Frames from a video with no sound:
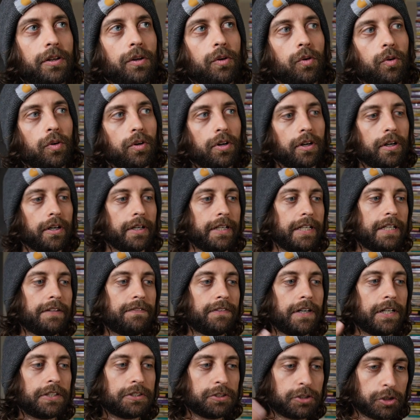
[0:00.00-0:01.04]
or
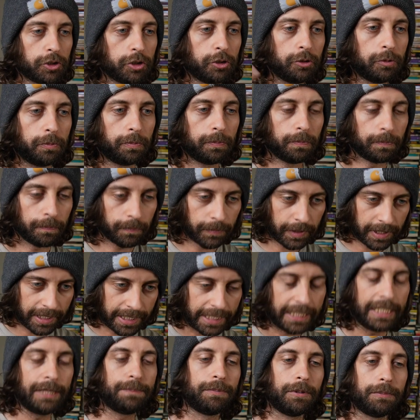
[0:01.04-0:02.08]
if I do
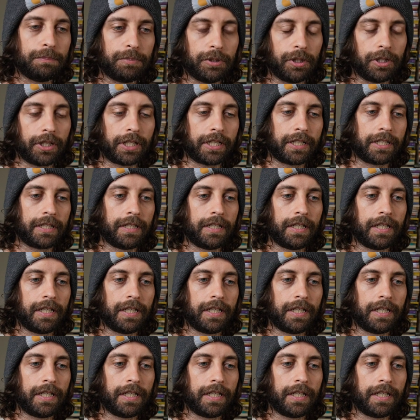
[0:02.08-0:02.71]
keep a book,